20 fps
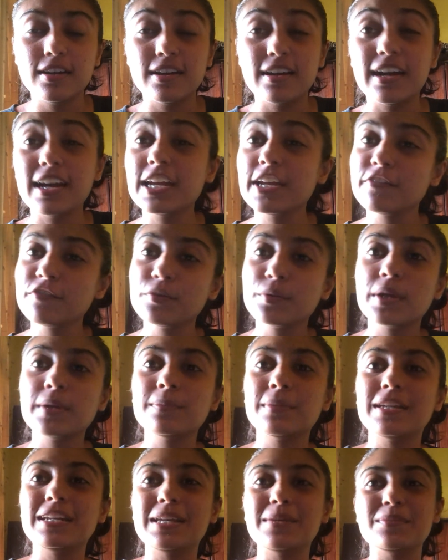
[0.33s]
Hi everyone,
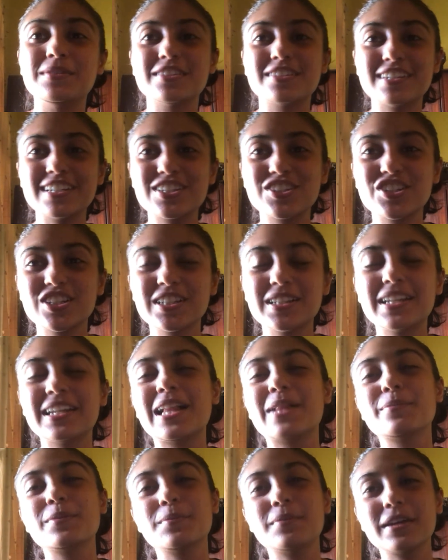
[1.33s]
my name is Rachel and
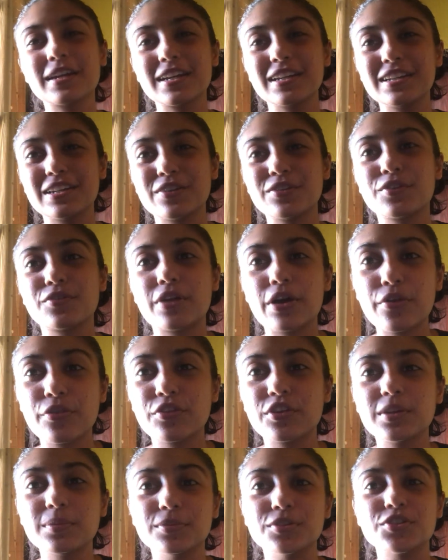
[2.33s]
I'll be breaking down the round
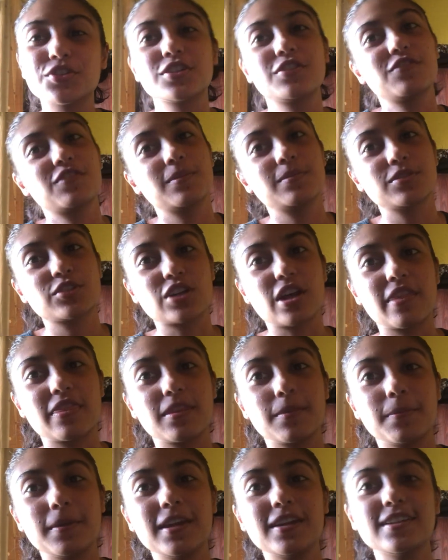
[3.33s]
3 motion from the
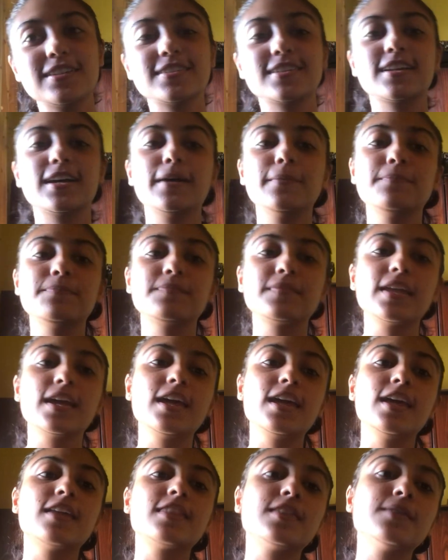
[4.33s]
Shanthi Peries Cup.
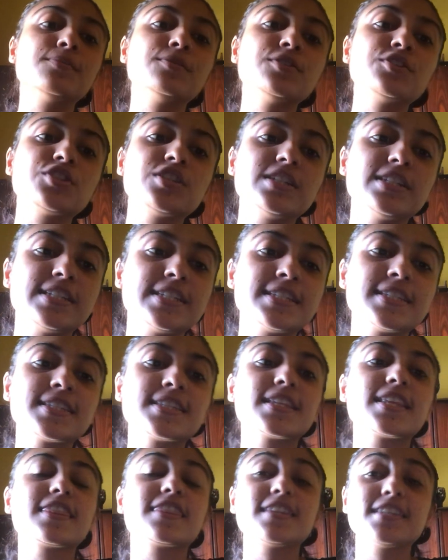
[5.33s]
The motion is
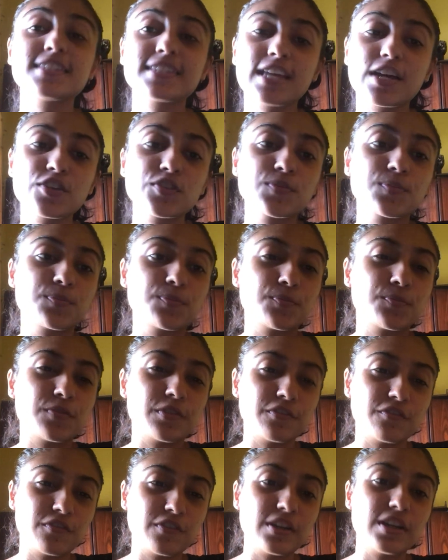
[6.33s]
this house
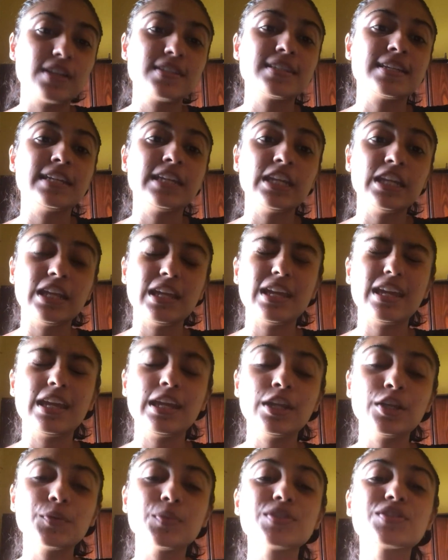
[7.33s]
prefers an
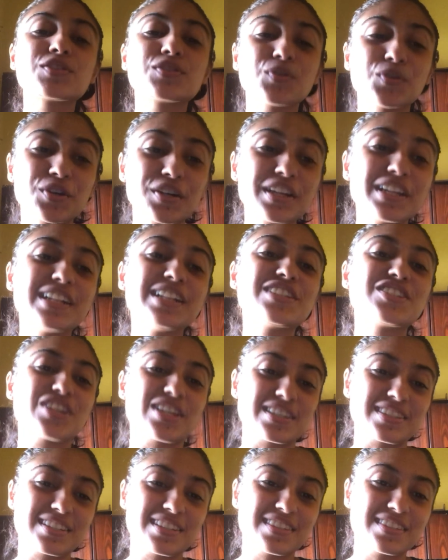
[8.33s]
inquisitorial
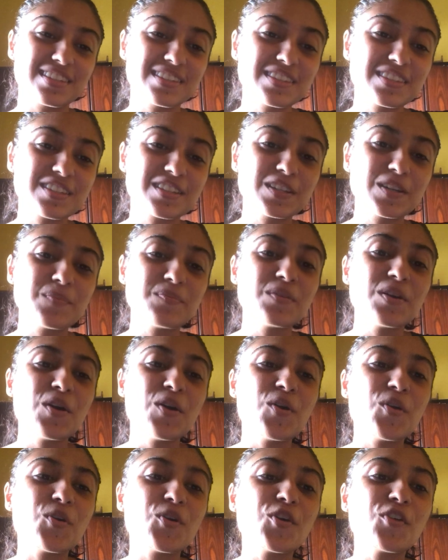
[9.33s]
justice system
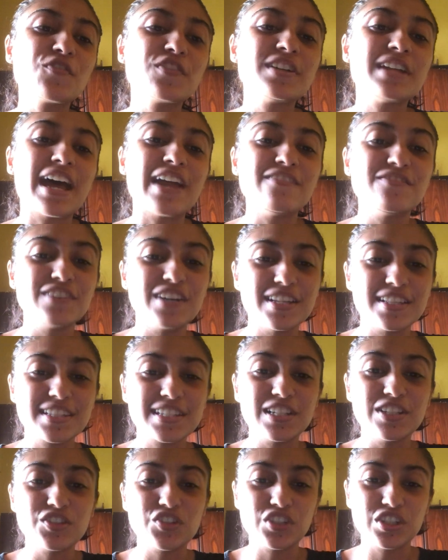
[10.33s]
over an
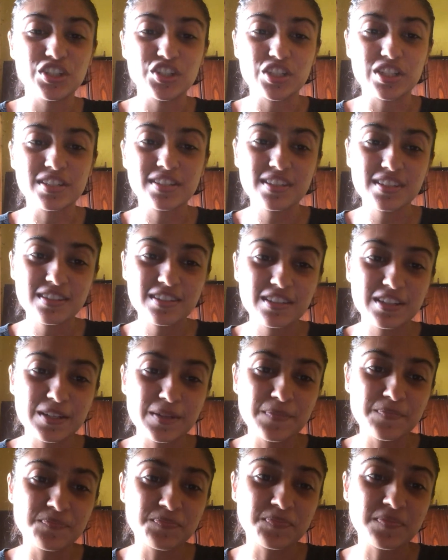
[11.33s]
adversarial judicial
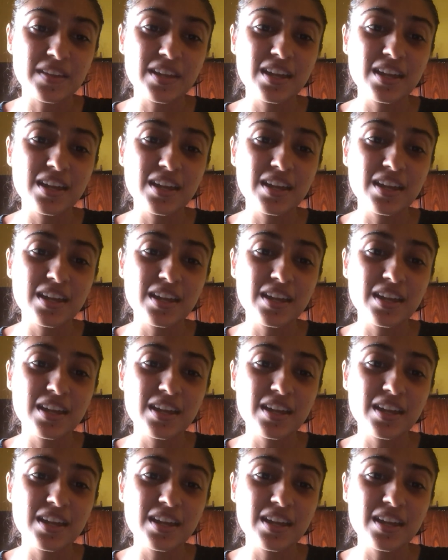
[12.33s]
system.